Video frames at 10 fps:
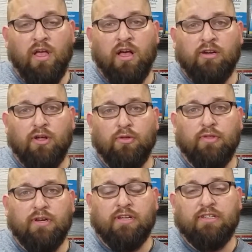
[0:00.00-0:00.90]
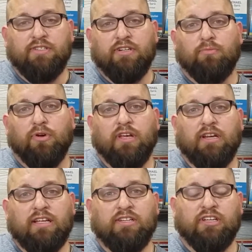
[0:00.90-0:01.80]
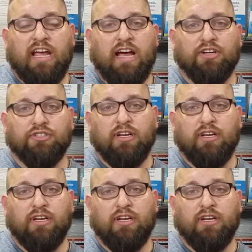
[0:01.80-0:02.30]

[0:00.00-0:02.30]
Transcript: Another thing to consider bringing is cash.